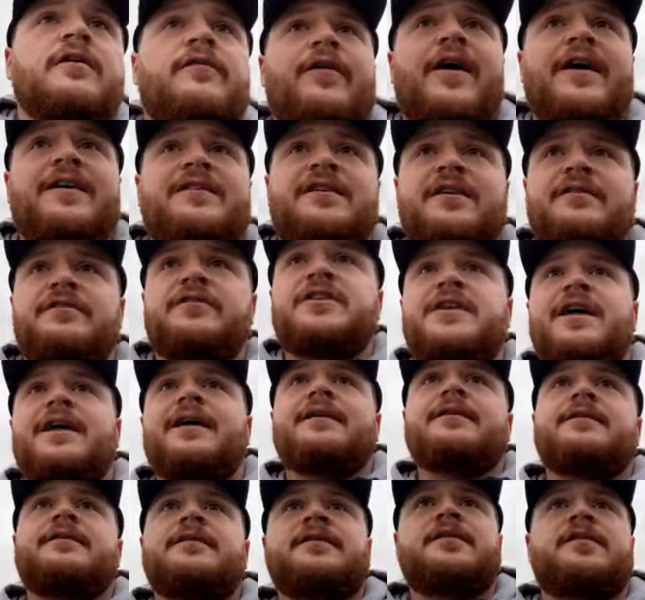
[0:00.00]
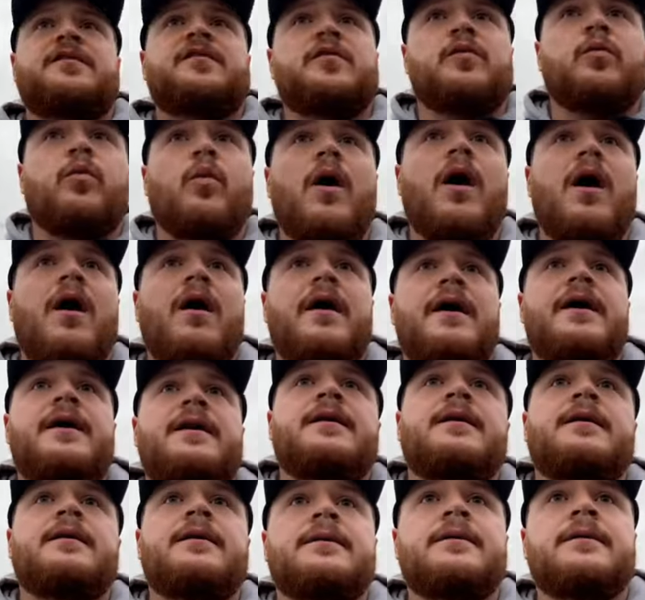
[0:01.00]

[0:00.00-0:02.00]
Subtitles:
festive gins, wine.